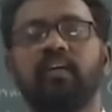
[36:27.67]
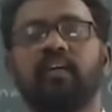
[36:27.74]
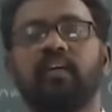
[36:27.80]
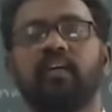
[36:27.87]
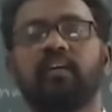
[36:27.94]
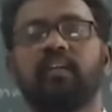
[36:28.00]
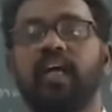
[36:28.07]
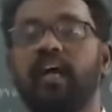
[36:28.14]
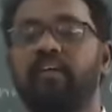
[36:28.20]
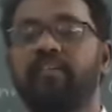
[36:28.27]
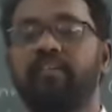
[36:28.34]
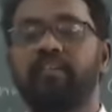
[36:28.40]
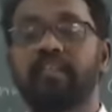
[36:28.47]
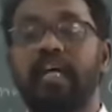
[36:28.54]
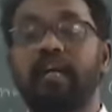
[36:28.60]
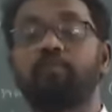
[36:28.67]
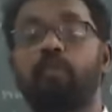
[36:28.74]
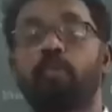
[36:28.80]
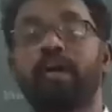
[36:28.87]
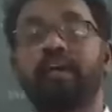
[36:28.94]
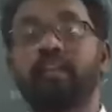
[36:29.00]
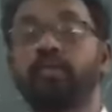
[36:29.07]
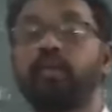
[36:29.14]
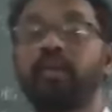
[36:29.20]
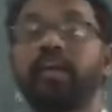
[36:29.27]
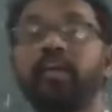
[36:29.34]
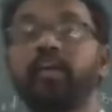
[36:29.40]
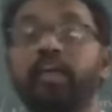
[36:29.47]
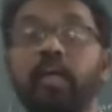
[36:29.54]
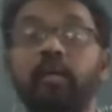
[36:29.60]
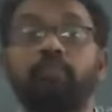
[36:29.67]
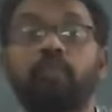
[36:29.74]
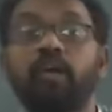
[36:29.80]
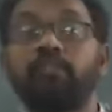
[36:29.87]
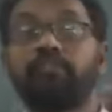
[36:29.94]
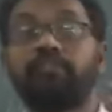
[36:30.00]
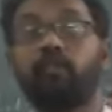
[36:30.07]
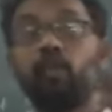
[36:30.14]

The 10.3 and the 10.4,